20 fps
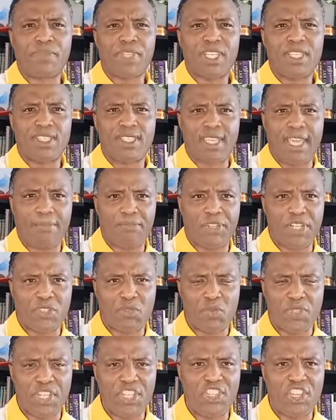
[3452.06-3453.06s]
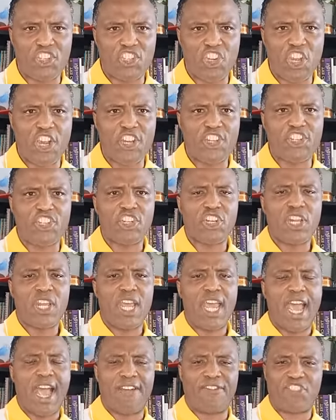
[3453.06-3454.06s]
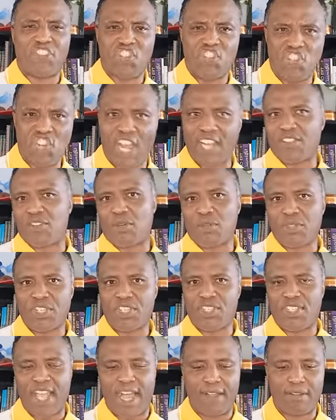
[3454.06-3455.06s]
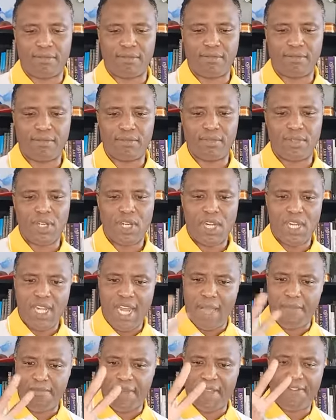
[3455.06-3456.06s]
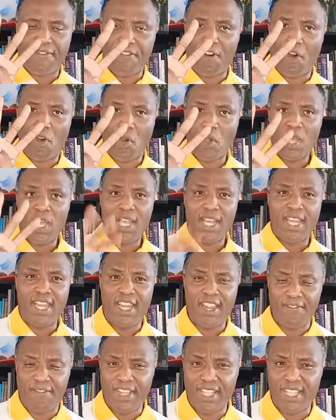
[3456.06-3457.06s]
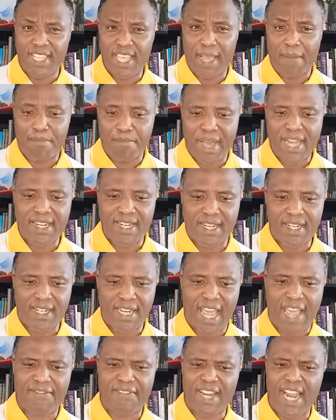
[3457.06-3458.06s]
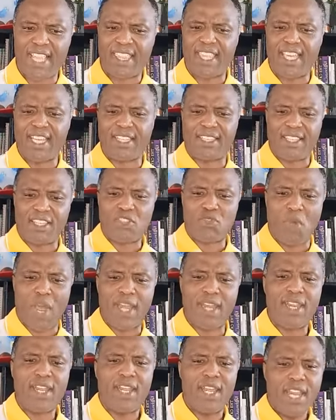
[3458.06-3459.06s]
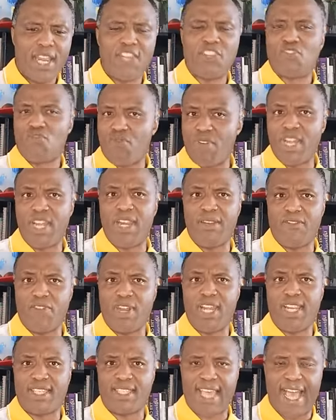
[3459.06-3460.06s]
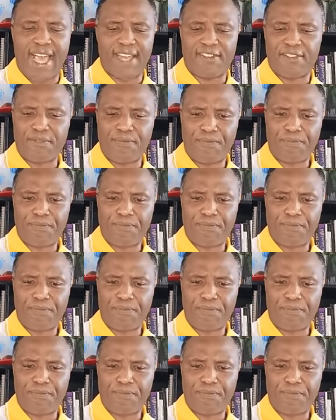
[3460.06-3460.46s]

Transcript: skeptics within the church have shut all this down. Number four, living the abundant life. And I think this one is really, really sad.